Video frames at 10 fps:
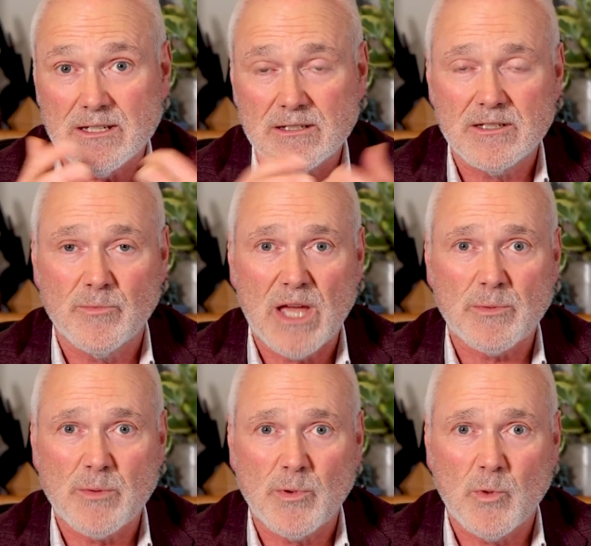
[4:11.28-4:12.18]
to make
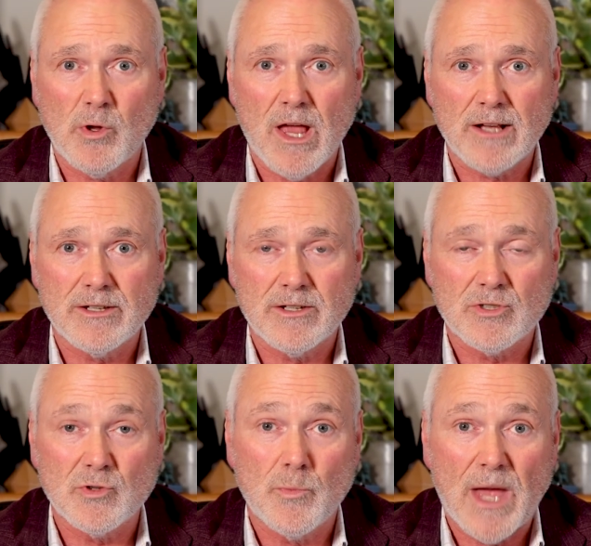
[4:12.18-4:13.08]
people more likely to
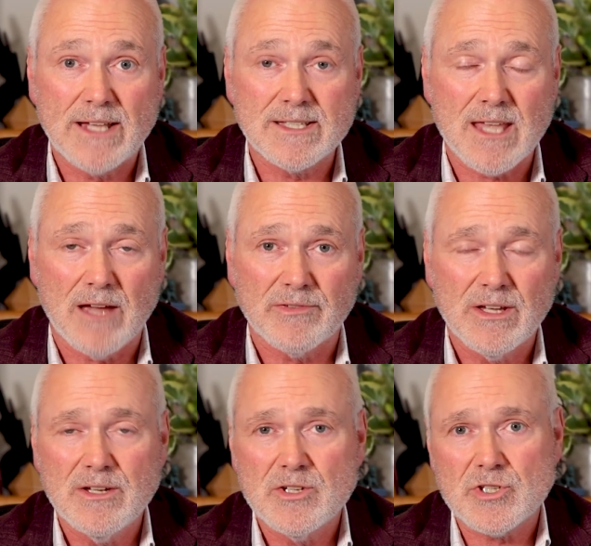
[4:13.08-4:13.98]
do bad stuff.
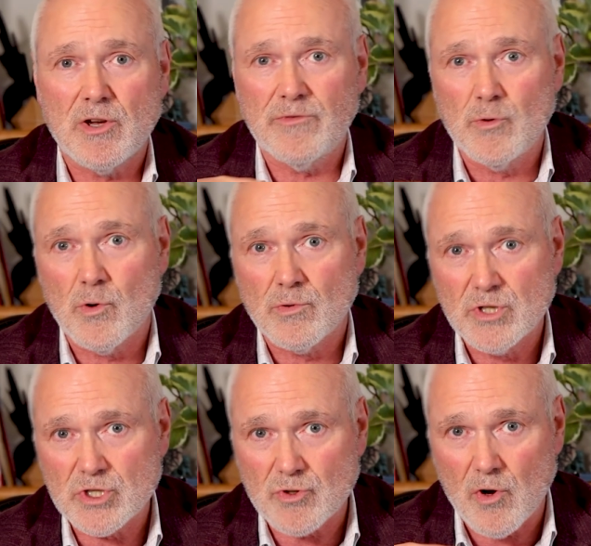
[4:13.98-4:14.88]
So if you're
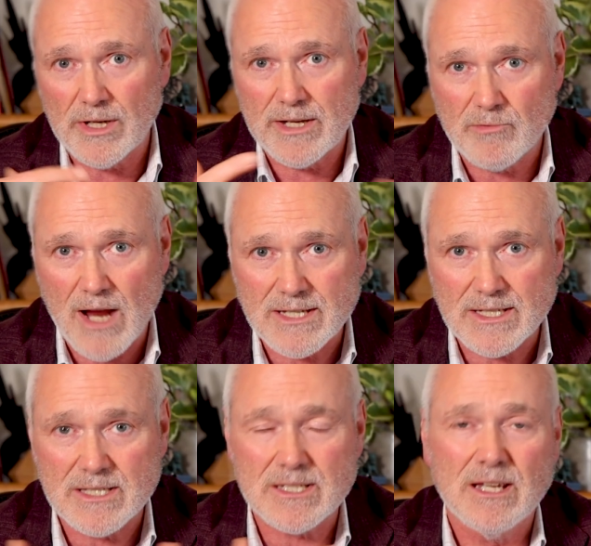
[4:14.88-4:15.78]
strongly
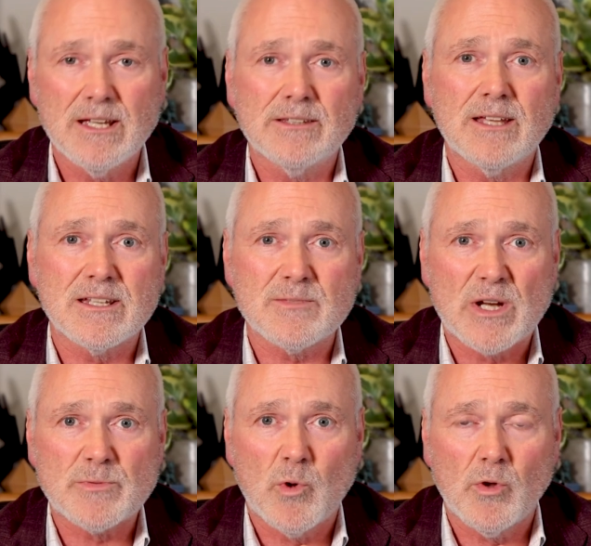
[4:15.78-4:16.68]
racist, then it's
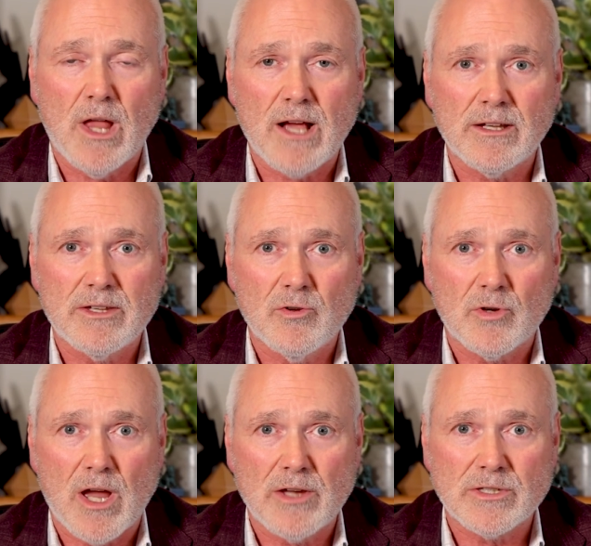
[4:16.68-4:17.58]
much more likely you're
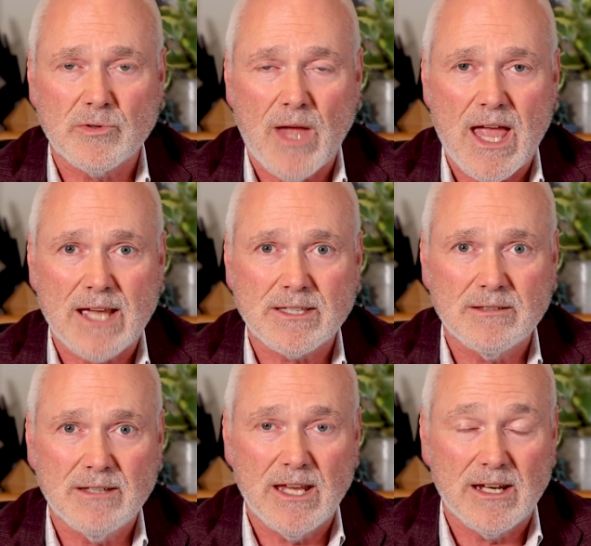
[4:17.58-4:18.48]
going to act
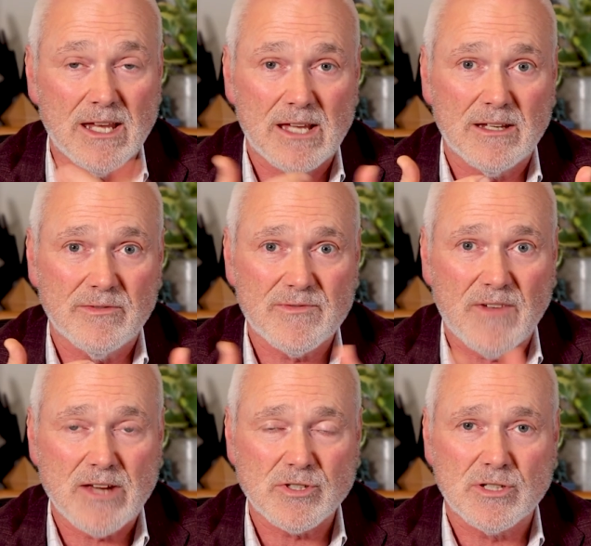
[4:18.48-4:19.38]
in a negative
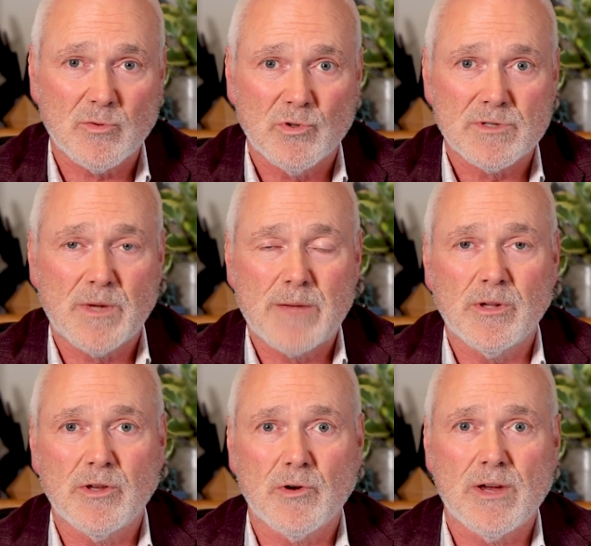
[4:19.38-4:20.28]
fashion towards
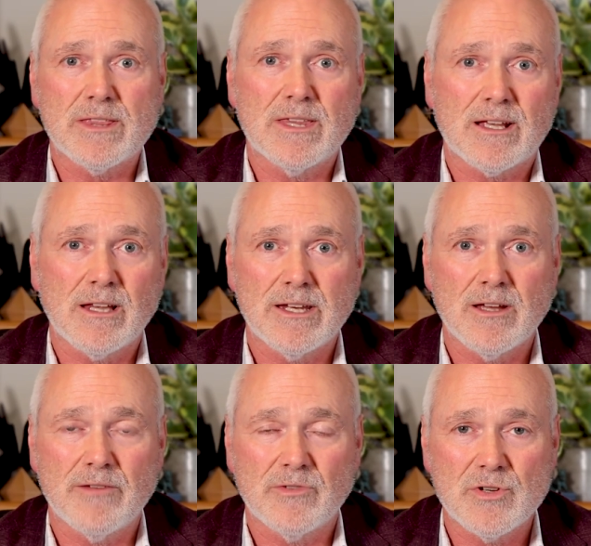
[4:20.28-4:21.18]
people who are ethnically
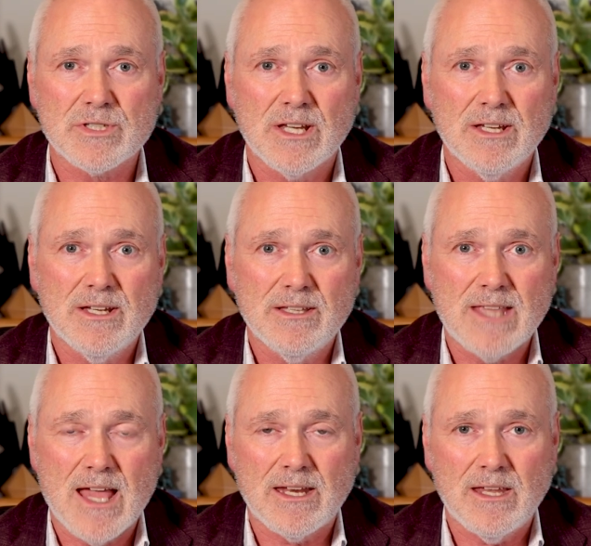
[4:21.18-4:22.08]
diverse
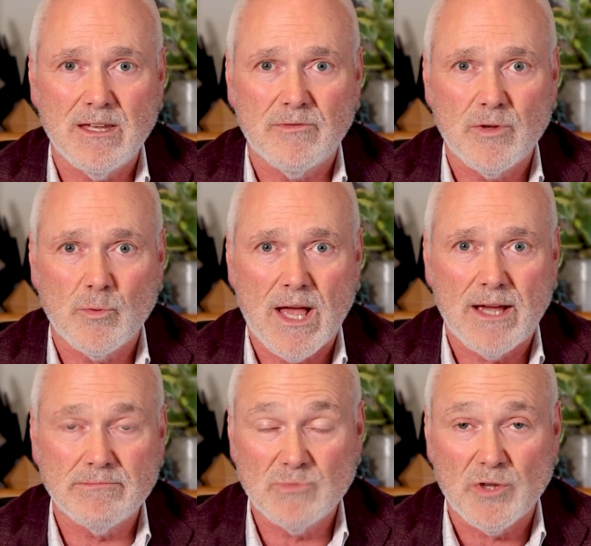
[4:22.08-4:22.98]
than if you
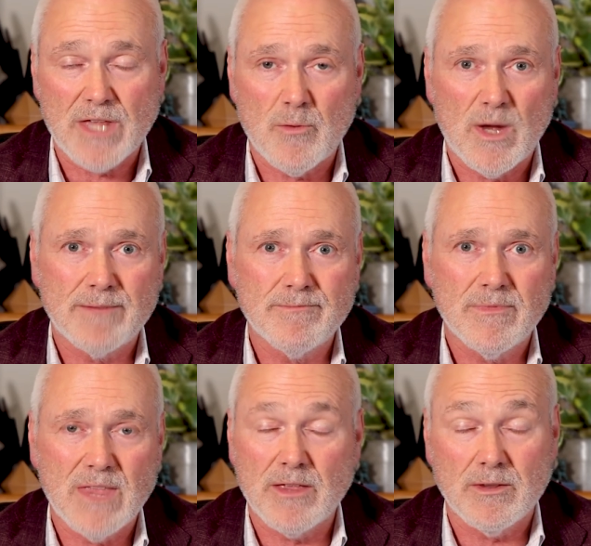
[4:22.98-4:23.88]
are not that way.
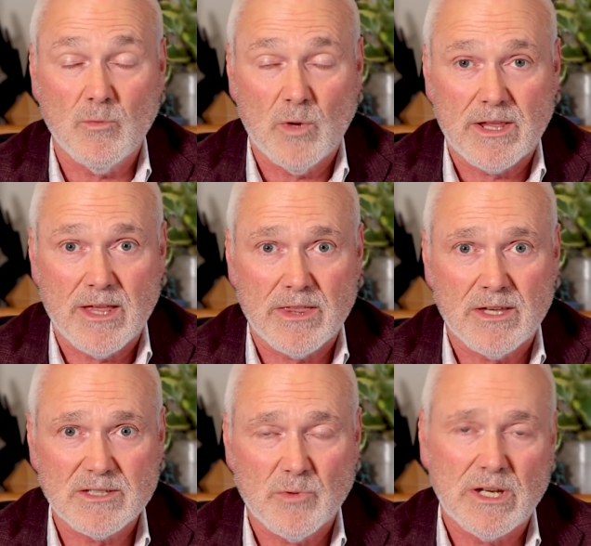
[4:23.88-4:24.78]
Now, one of the other
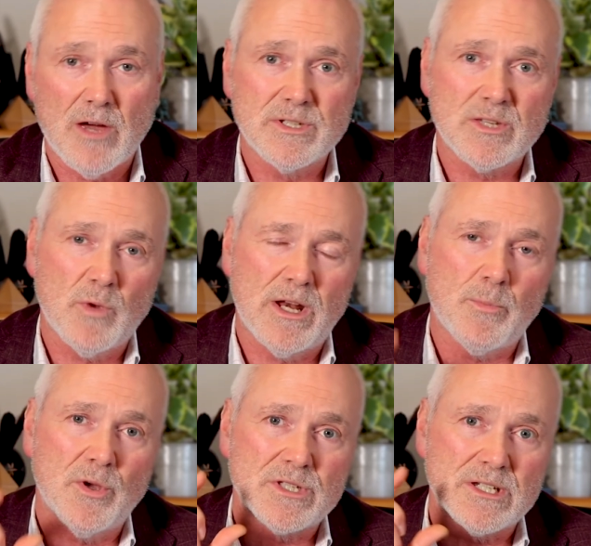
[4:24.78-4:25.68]
things that we know is that when a
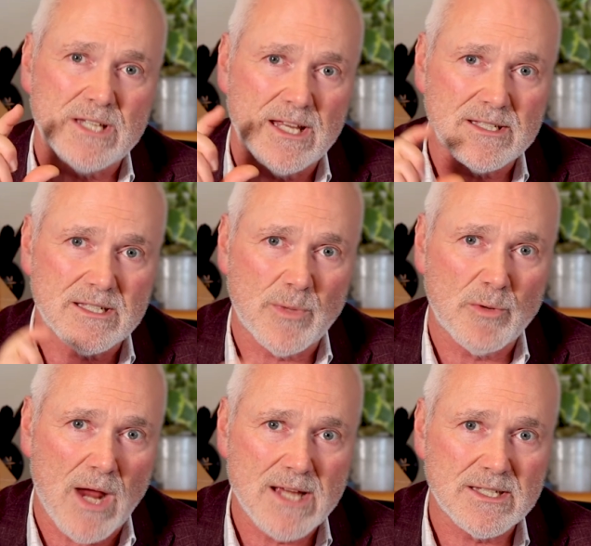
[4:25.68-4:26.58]
person tends to be
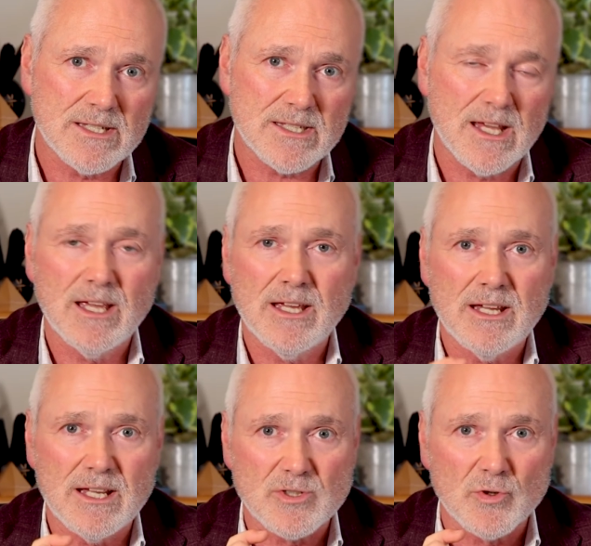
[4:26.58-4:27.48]
racist,
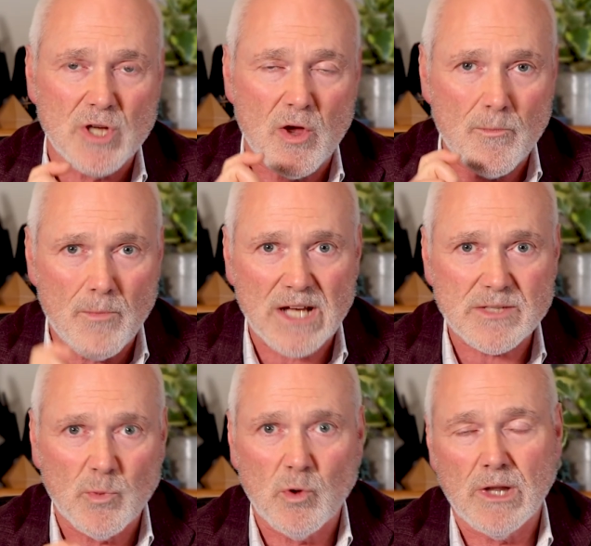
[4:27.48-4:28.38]
it's also
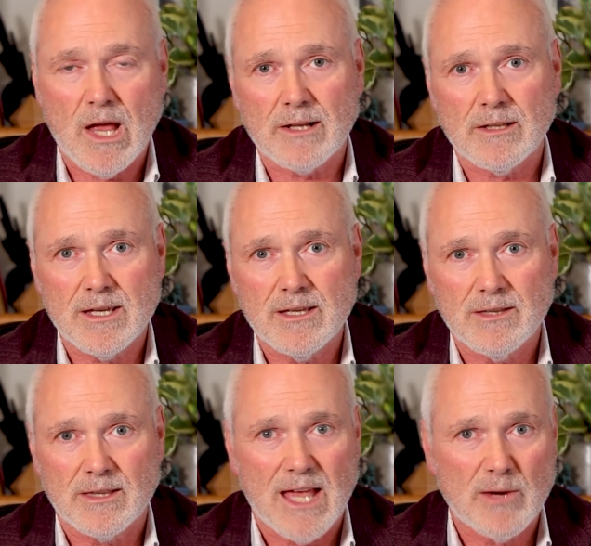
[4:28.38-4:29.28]
much more likely
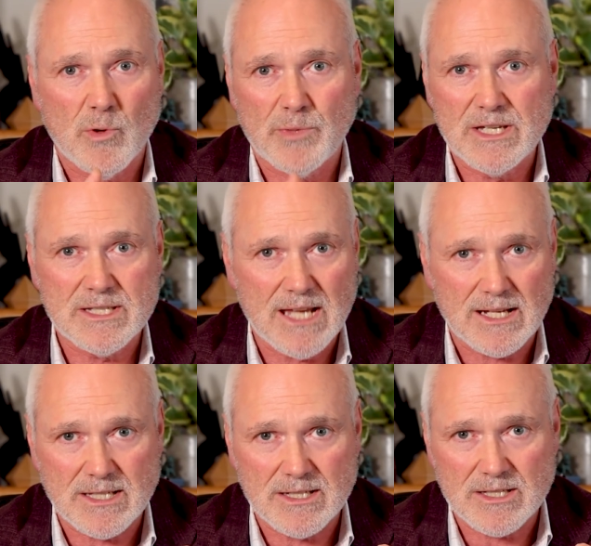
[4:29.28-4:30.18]
that they will be
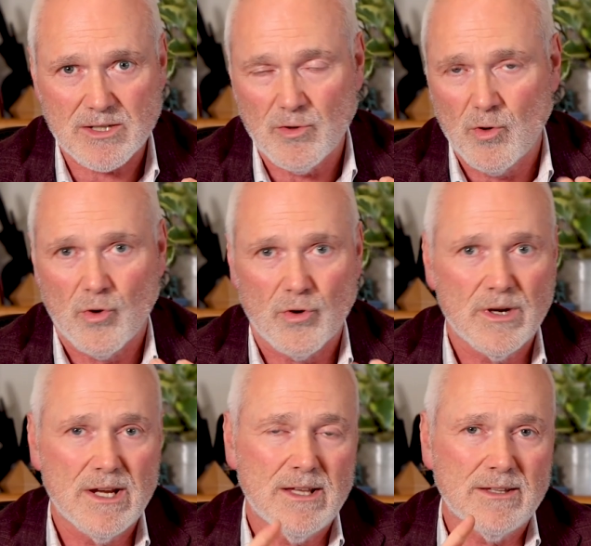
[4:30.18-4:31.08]
sexist,
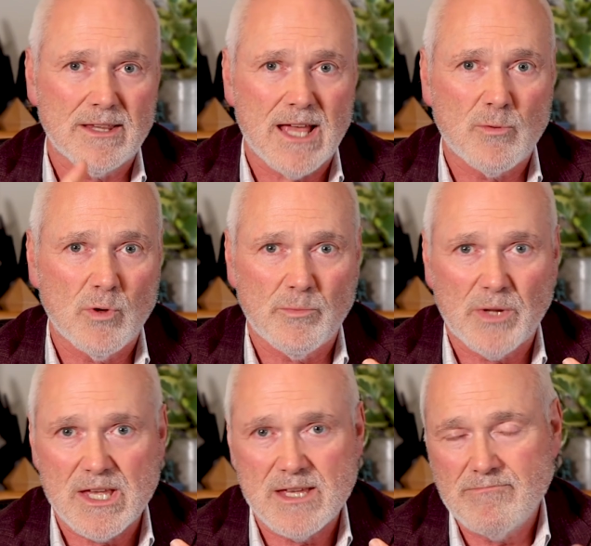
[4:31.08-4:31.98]
or that they will
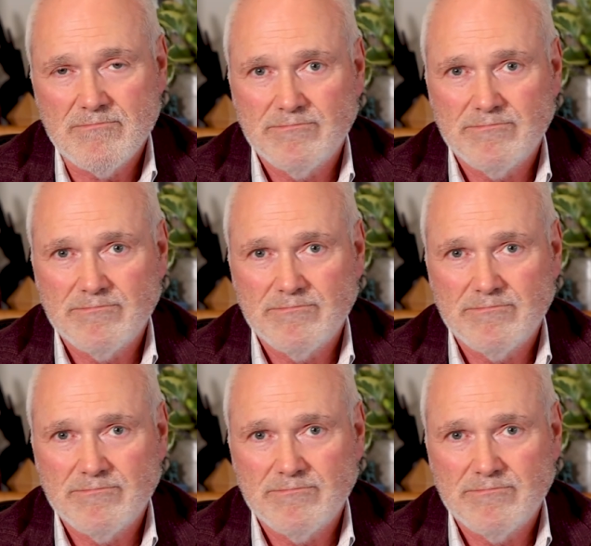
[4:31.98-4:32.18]
be